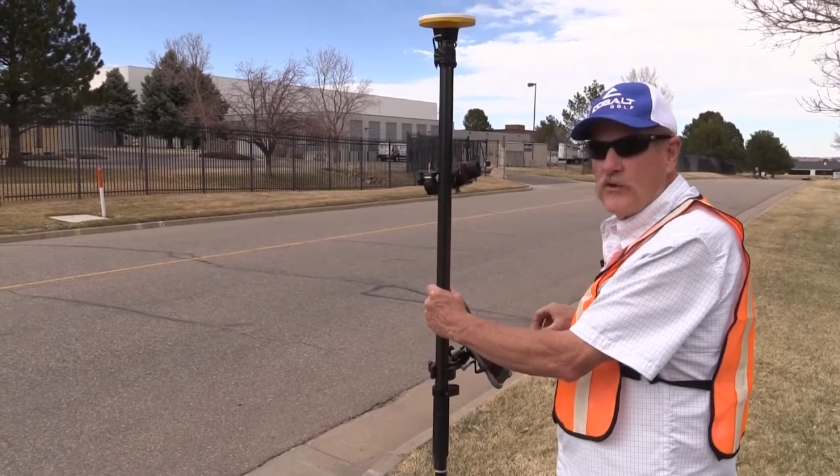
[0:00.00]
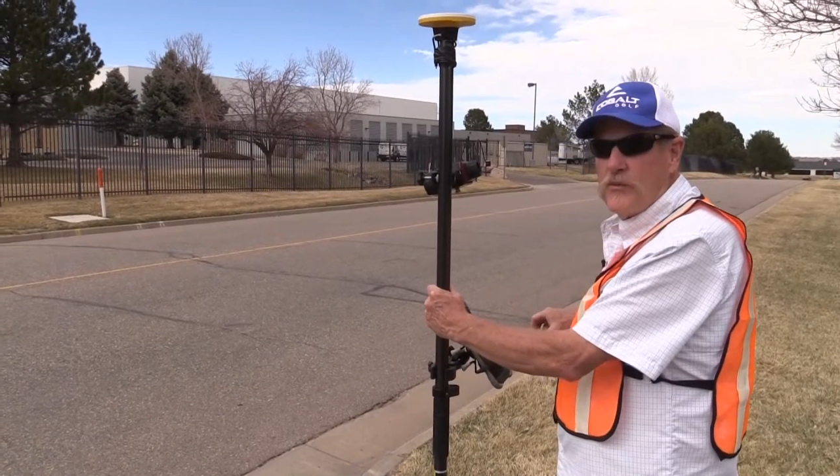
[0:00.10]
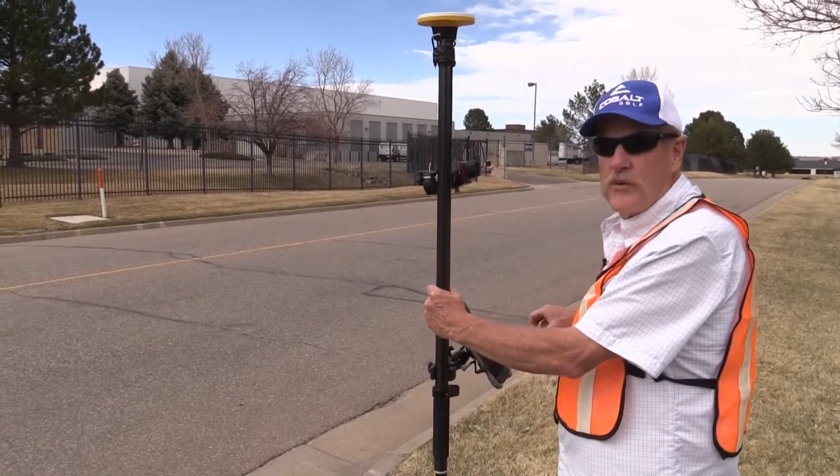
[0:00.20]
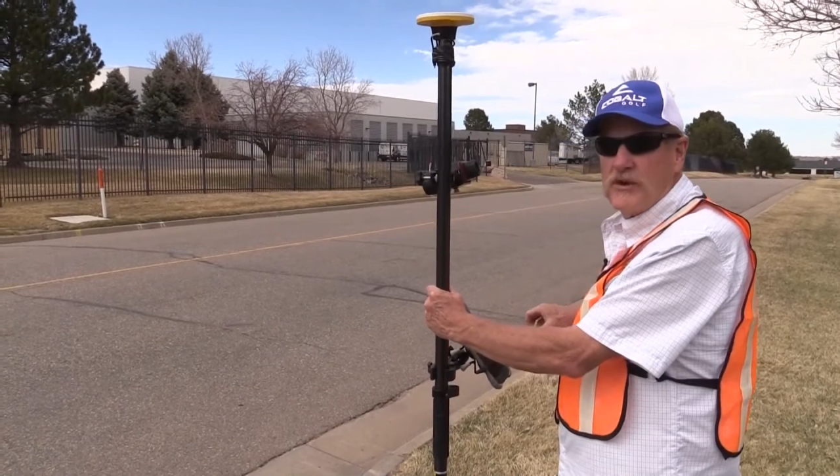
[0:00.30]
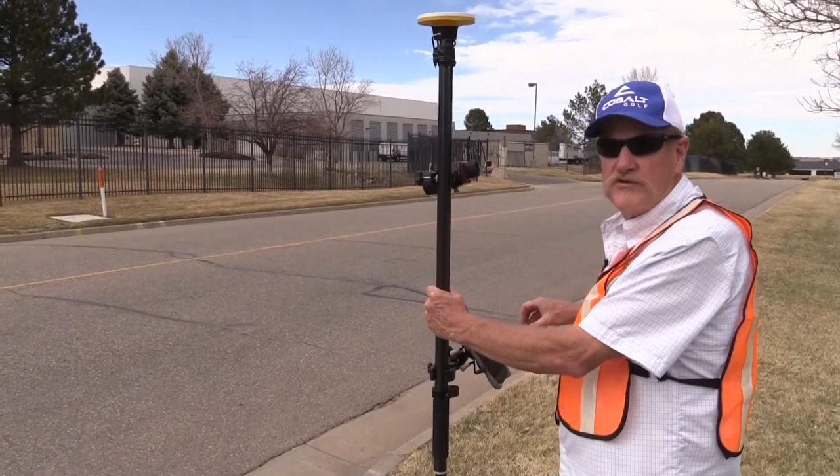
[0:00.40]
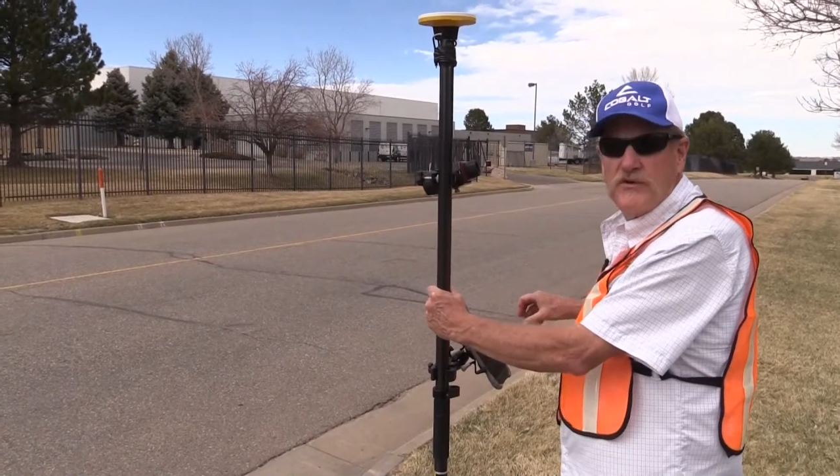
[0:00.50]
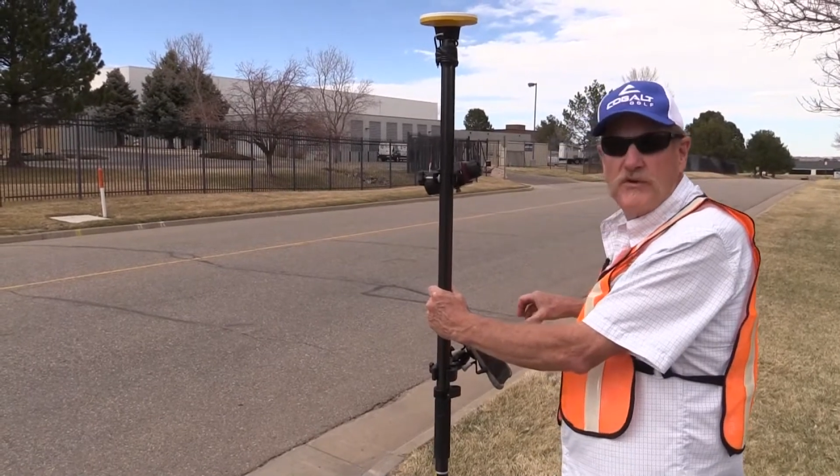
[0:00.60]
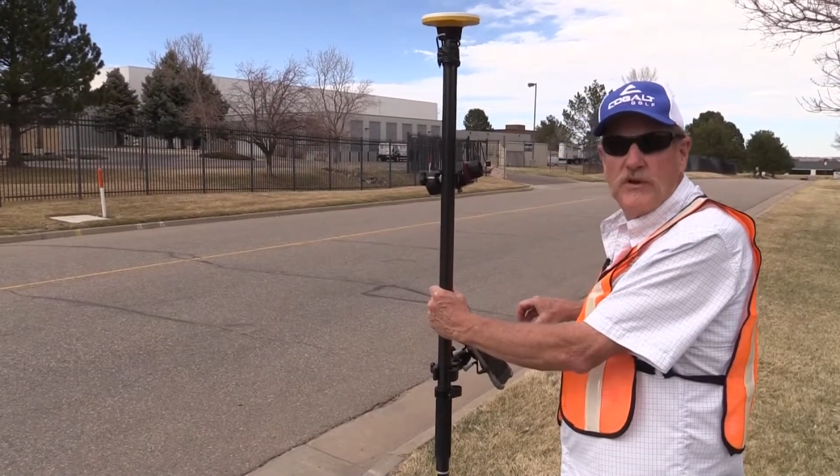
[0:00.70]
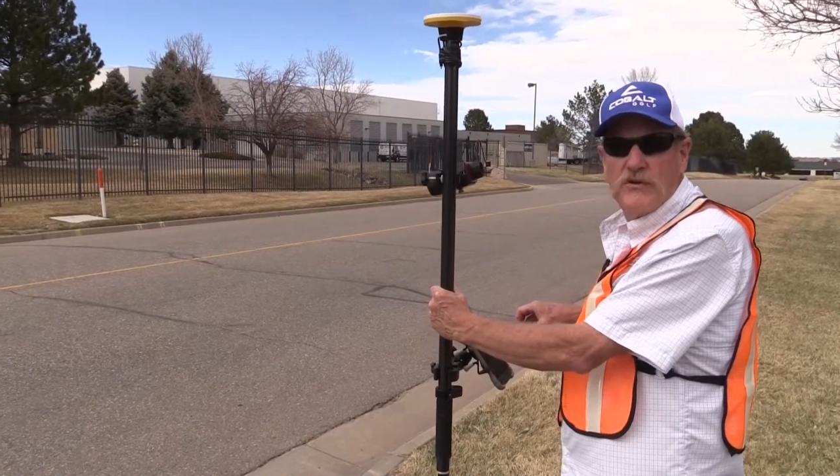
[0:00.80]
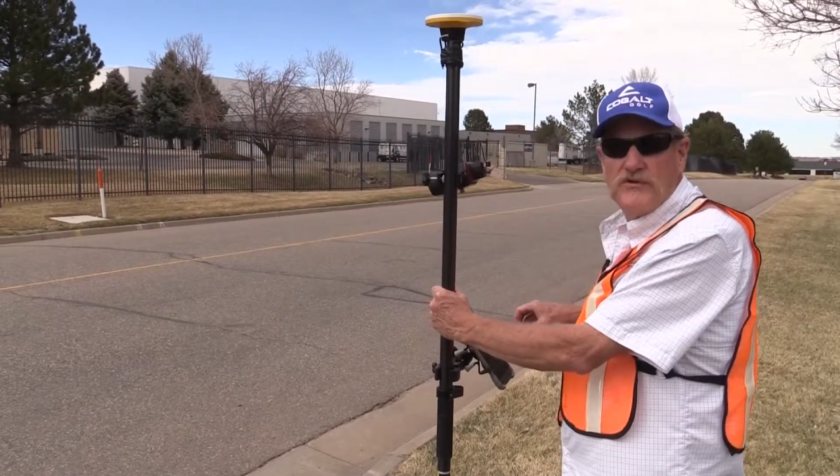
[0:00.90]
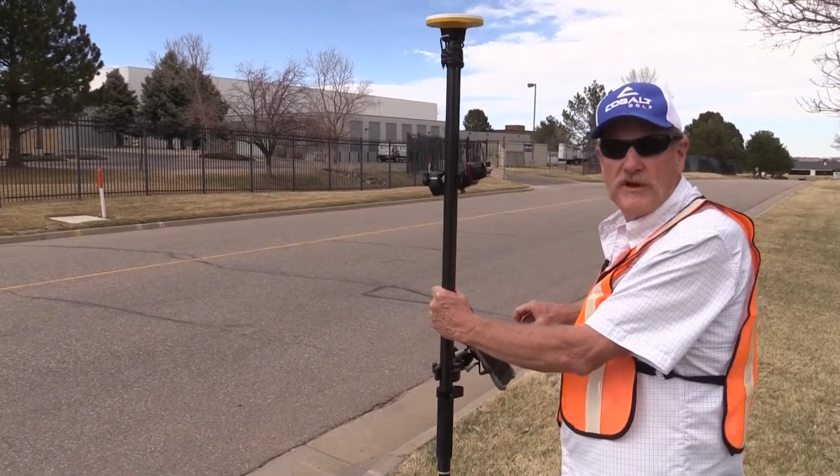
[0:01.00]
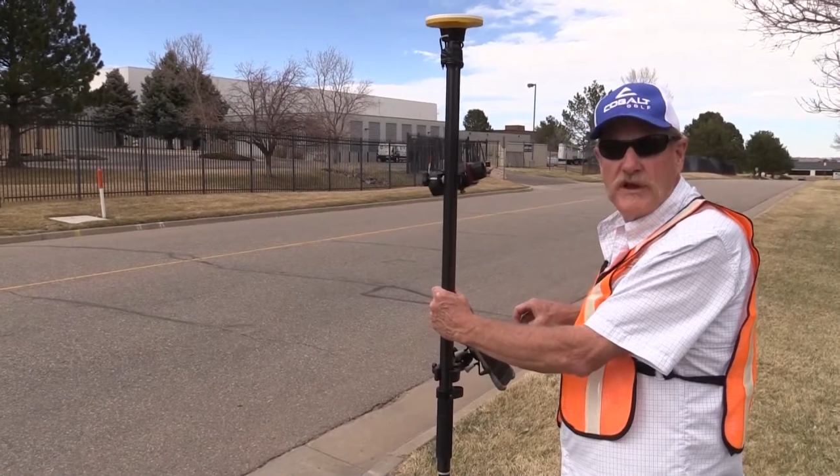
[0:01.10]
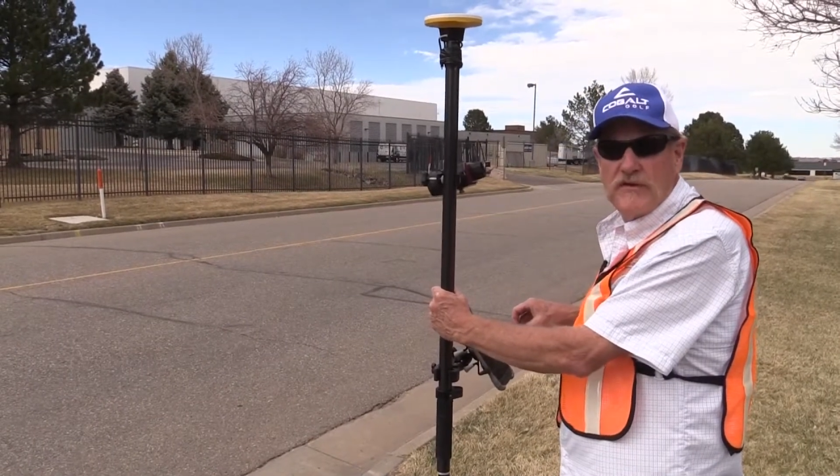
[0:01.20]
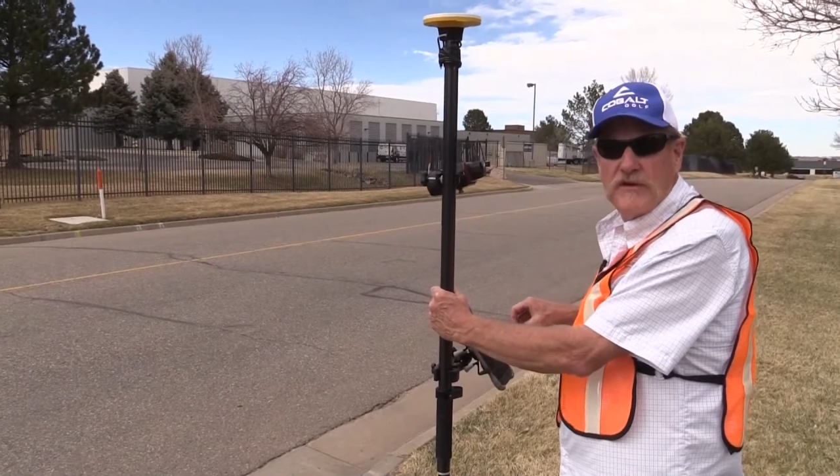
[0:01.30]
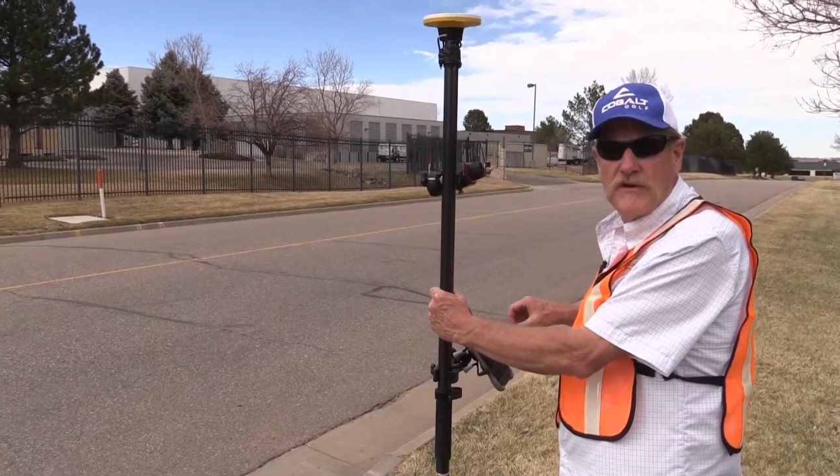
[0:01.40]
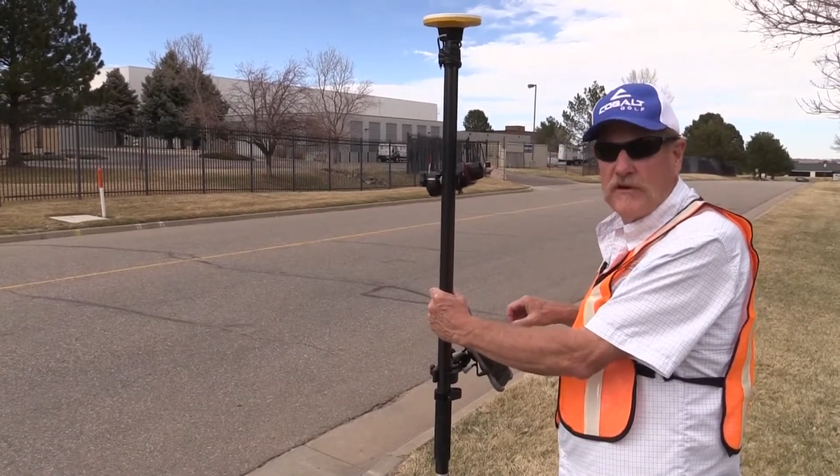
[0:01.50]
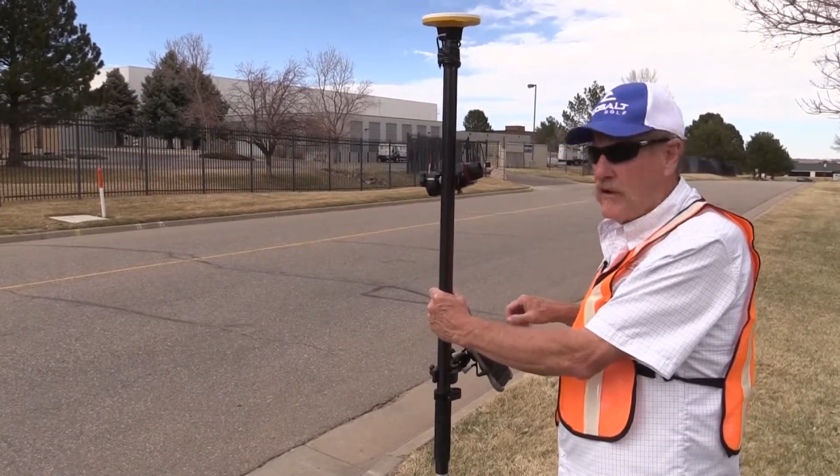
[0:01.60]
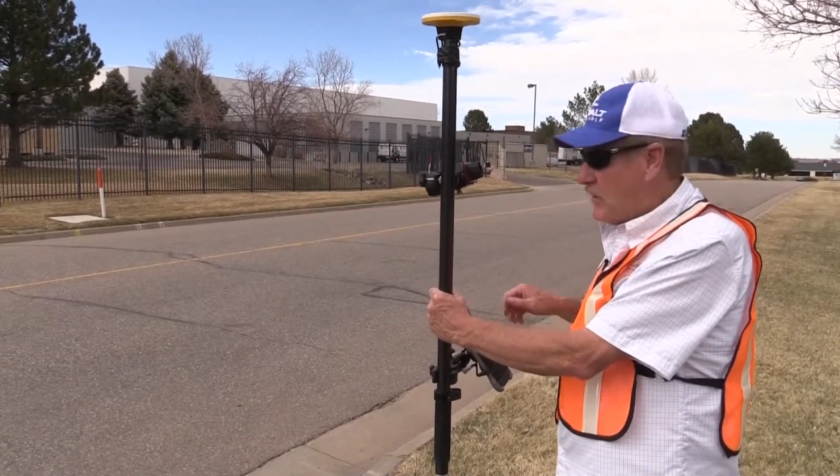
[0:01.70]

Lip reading: points too close together